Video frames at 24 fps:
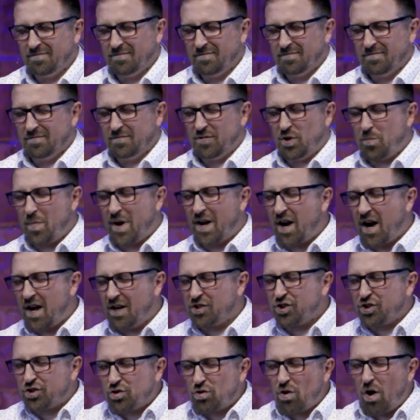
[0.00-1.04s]
No matter how
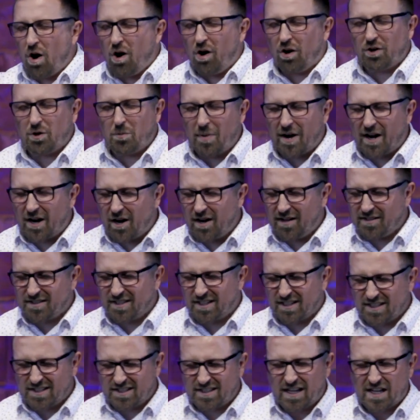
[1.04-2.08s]
strong, no matter how
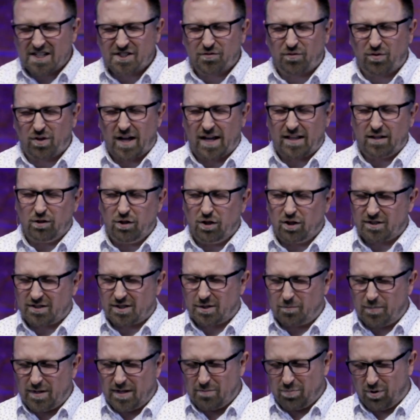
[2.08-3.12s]
successful I look to
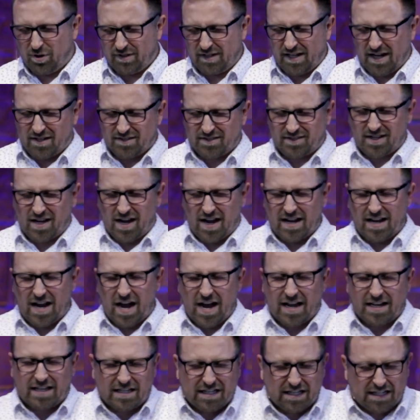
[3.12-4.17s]
people on the outside,
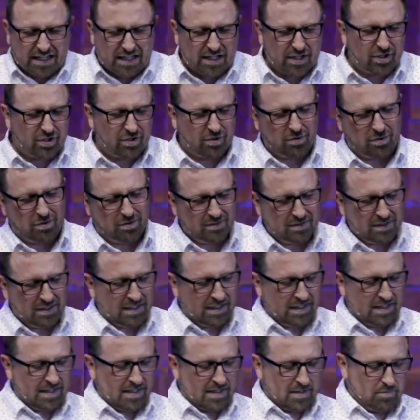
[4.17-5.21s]
I need you.
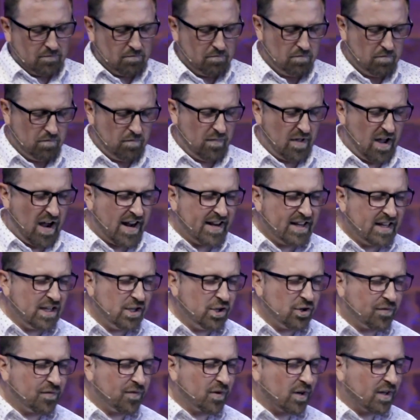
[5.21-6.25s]
I need
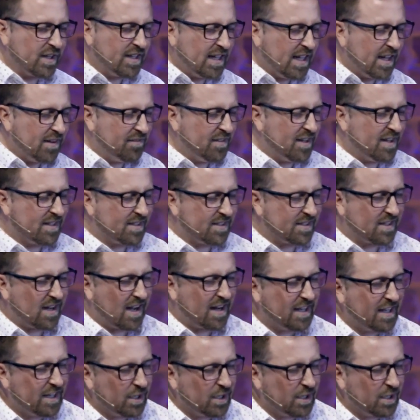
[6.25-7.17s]
your forgiveness. I need a